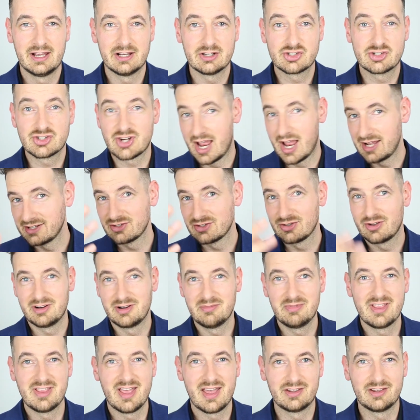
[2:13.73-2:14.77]
Chad's going to
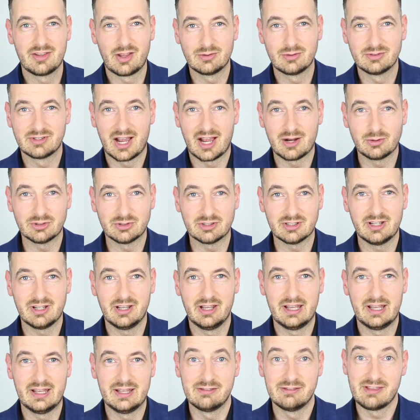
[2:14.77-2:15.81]
be there, no doubt,
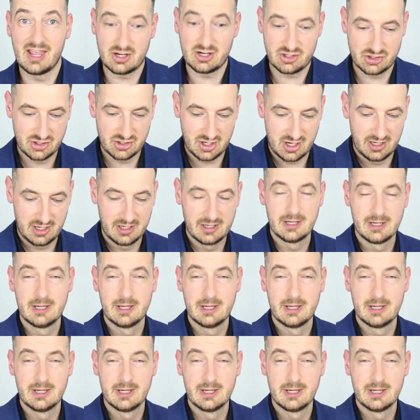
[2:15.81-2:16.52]
next year.